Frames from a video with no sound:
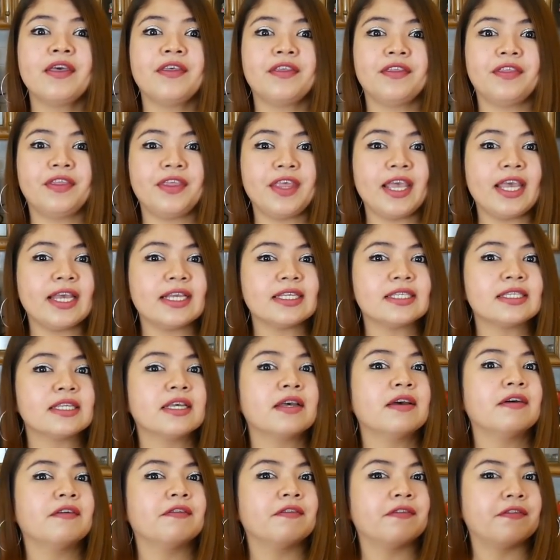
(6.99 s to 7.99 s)
these
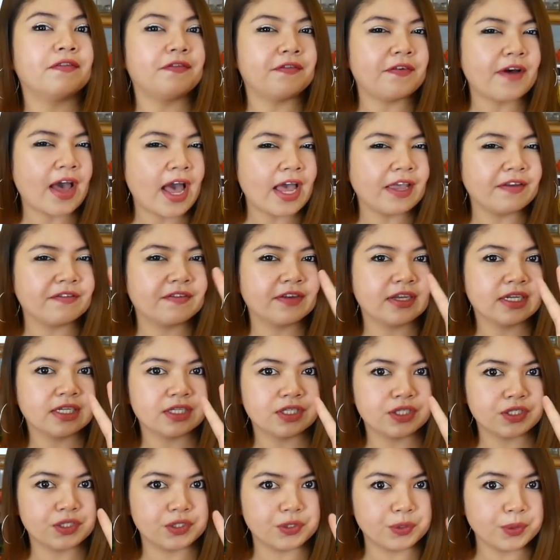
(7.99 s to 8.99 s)
five
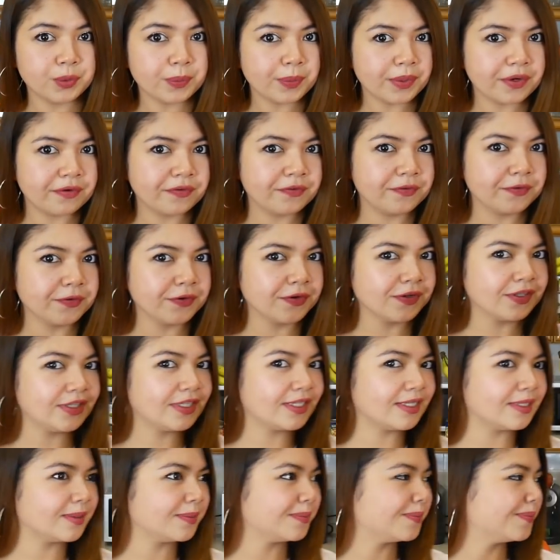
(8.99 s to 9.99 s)

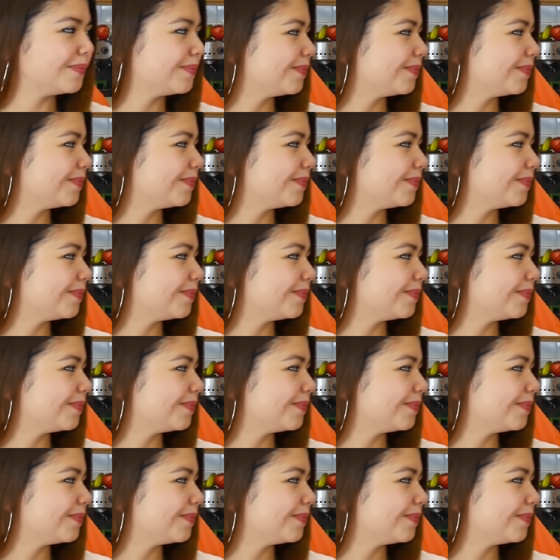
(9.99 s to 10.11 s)
superfoods